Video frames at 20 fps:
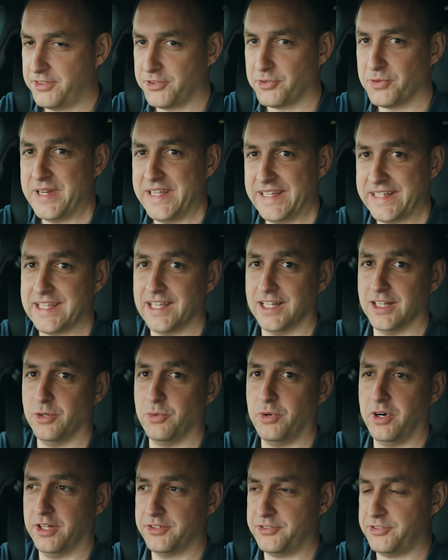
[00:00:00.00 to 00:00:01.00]

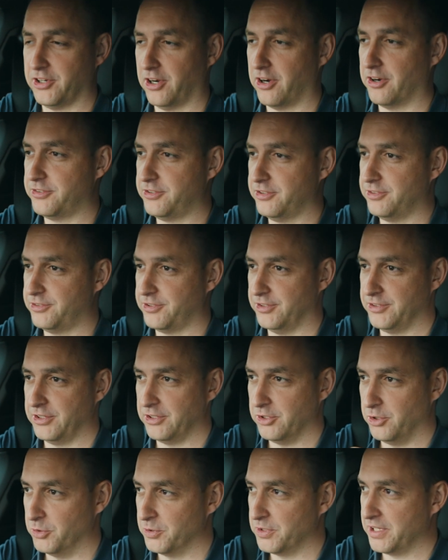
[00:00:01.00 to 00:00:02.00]
3-kilowatt chargers, and
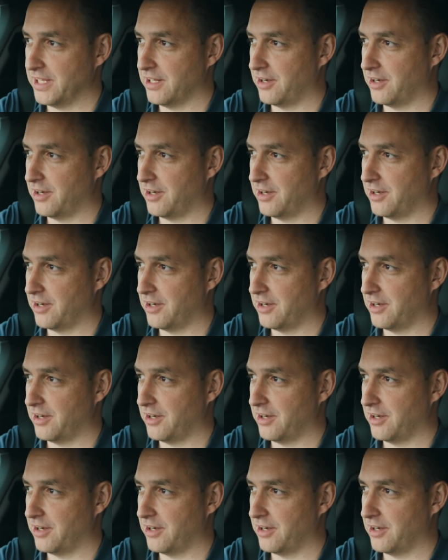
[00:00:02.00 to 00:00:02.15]
you're only